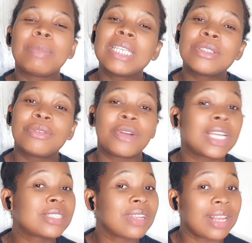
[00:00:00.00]
Please don't
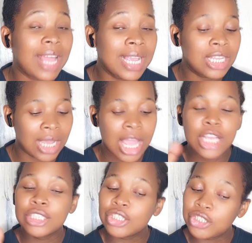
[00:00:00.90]
forget to like,
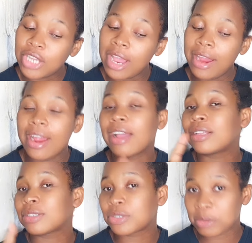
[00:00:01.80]
share,
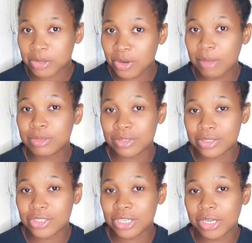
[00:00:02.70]
and subscribe to
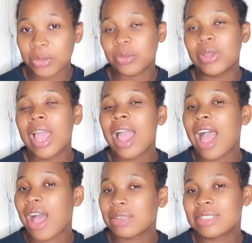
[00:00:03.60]
this channel.
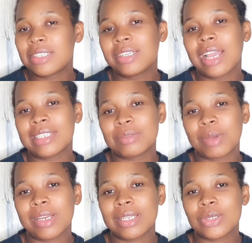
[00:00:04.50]
I'll see you guys in
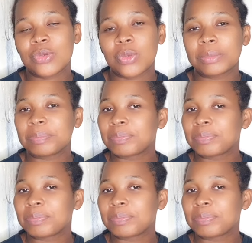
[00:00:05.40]
my next one.